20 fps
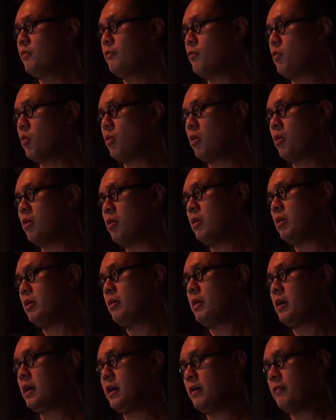
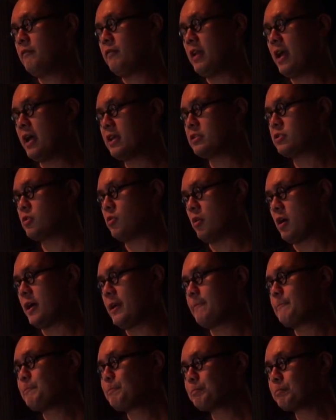for uh,
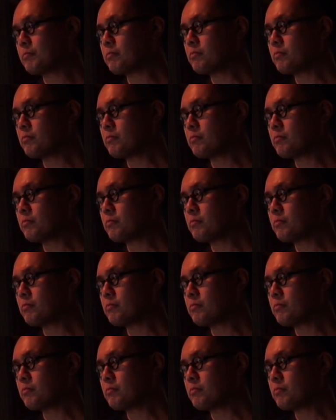finasteride.